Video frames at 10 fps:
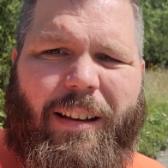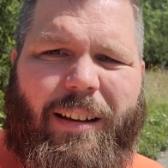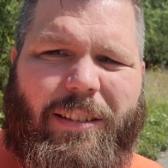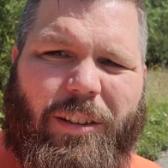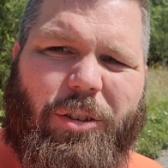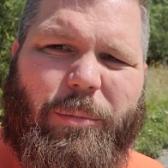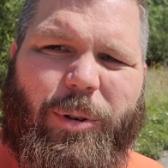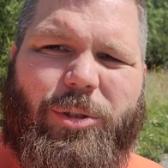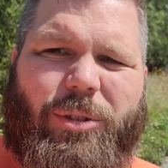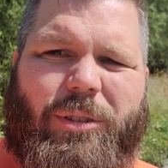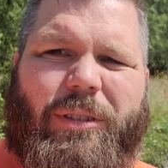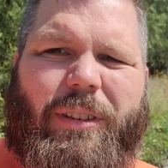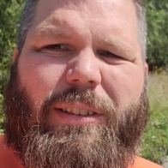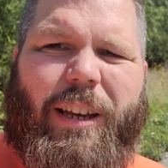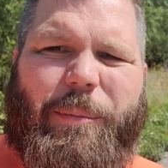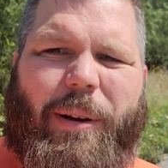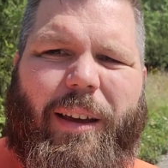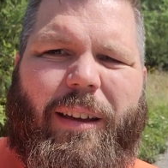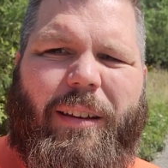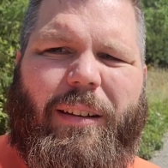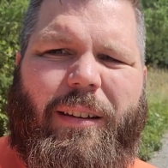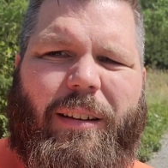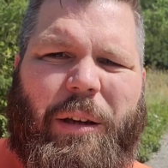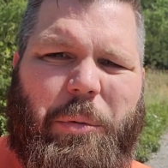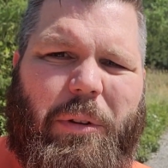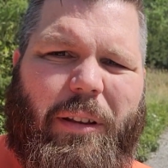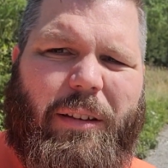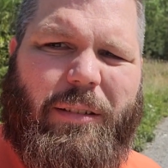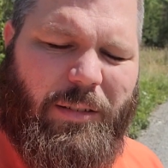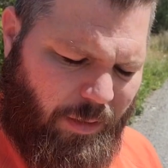It's a little emotional to say goodbye. It really is.